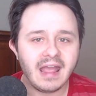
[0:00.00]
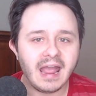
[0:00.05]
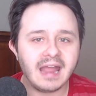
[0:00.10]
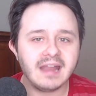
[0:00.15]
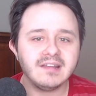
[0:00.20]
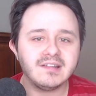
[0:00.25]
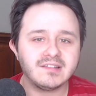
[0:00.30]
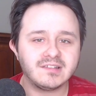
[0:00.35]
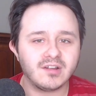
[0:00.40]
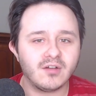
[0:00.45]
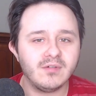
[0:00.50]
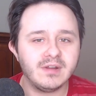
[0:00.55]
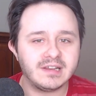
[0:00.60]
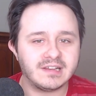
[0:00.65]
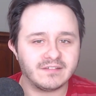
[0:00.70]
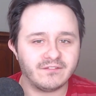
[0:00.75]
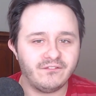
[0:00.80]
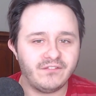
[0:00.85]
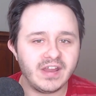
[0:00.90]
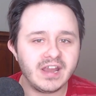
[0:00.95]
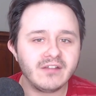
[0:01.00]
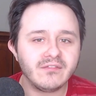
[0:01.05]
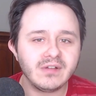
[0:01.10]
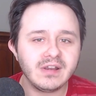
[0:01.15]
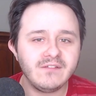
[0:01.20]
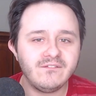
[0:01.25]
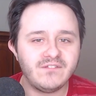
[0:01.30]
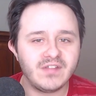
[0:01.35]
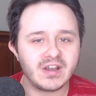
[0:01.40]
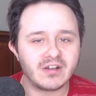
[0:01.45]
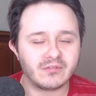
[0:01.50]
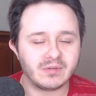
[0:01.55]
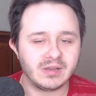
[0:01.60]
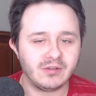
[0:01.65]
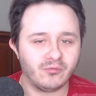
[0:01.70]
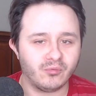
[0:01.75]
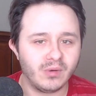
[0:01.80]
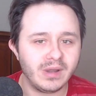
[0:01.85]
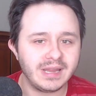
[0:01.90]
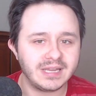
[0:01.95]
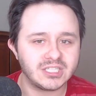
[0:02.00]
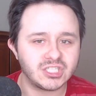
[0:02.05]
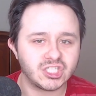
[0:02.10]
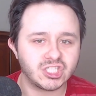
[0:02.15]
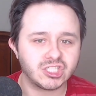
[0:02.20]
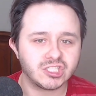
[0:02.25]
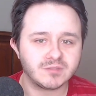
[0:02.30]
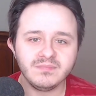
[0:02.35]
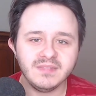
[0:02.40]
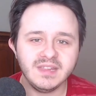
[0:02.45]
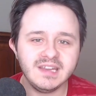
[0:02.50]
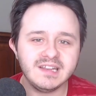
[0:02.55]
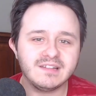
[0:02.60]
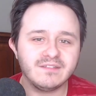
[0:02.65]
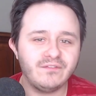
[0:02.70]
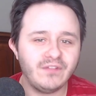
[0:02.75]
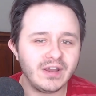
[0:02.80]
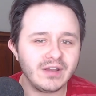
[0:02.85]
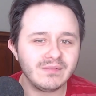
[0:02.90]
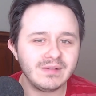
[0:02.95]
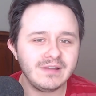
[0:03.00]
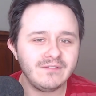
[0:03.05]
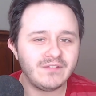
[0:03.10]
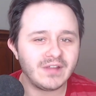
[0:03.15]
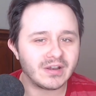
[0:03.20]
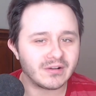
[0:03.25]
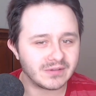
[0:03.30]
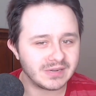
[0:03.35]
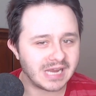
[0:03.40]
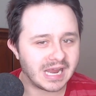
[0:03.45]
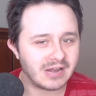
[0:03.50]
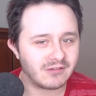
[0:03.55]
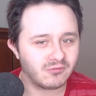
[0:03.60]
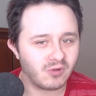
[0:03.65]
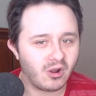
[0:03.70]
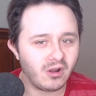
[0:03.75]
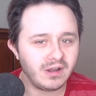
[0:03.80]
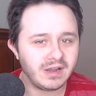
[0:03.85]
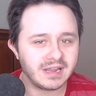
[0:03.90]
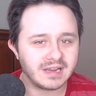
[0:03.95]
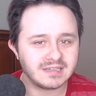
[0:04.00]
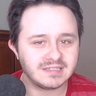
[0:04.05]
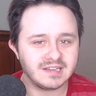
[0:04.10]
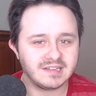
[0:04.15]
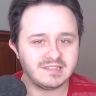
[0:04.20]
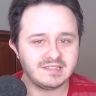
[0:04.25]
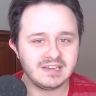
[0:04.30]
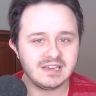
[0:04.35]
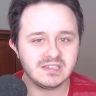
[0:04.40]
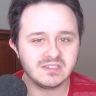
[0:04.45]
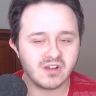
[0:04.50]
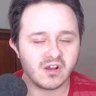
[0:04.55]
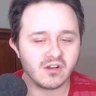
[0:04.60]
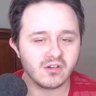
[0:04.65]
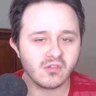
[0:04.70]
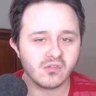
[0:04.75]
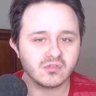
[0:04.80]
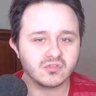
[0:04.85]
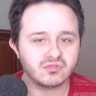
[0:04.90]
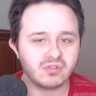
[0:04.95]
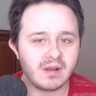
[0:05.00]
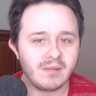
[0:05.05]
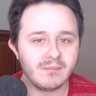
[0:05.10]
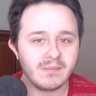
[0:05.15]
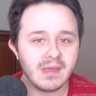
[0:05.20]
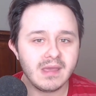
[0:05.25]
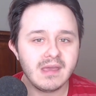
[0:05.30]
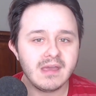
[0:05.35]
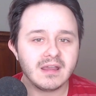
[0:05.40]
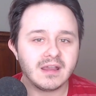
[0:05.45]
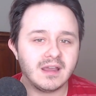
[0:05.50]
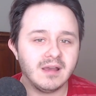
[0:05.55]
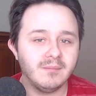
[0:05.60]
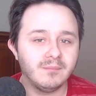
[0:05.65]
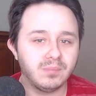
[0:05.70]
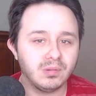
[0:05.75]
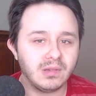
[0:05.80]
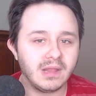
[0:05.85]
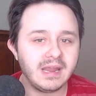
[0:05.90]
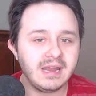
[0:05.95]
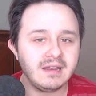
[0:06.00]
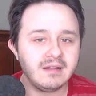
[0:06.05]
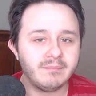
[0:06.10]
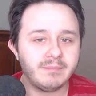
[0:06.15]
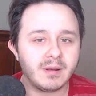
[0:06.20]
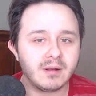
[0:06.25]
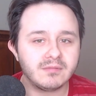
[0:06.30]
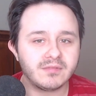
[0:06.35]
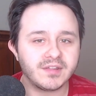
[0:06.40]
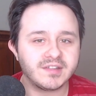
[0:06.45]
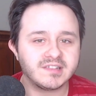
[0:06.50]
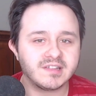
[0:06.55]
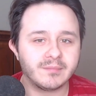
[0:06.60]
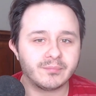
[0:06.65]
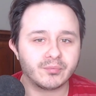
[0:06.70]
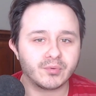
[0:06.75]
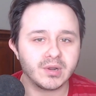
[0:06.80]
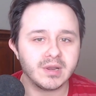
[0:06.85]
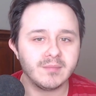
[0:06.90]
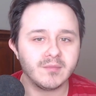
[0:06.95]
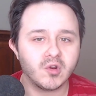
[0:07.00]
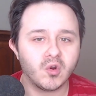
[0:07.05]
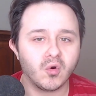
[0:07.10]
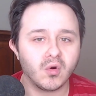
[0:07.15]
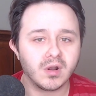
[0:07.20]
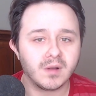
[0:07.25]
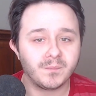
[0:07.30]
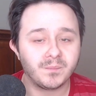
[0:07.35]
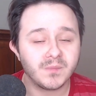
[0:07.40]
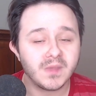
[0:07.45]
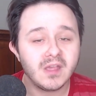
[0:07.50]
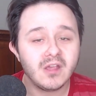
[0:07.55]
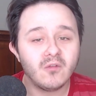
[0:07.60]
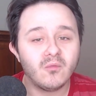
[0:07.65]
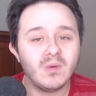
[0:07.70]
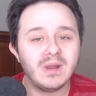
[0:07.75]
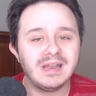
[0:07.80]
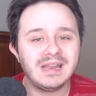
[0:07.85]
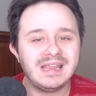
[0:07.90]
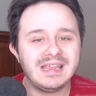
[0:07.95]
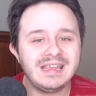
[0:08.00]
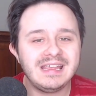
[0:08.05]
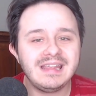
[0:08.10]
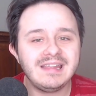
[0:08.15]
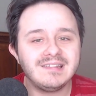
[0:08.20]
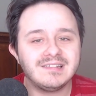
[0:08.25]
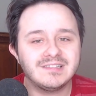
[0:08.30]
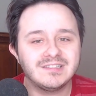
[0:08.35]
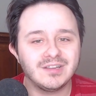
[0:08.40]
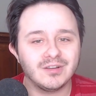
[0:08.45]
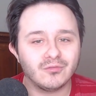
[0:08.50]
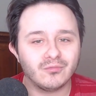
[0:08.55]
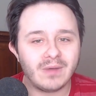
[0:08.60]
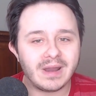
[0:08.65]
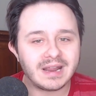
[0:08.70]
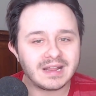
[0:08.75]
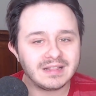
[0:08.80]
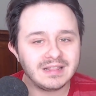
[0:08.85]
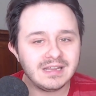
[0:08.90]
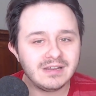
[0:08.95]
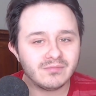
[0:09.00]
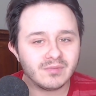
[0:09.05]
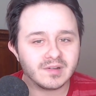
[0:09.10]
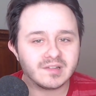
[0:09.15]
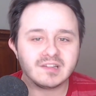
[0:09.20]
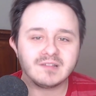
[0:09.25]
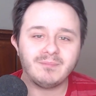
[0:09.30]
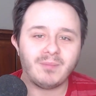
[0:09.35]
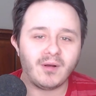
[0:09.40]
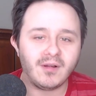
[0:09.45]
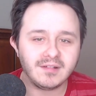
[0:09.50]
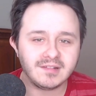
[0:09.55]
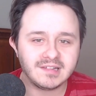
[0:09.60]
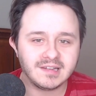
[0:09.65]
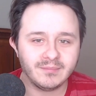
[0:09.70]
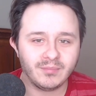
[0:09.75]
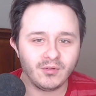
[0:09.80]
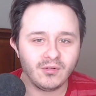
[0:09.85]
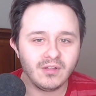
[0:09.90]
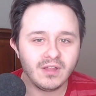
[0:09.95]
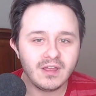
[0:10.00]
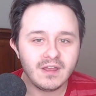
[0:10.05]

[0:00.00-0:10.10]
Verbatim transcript: And so it's very very rich. It's very very ironic to see Donald Trump complain about the Supreme Court when he's directly responsible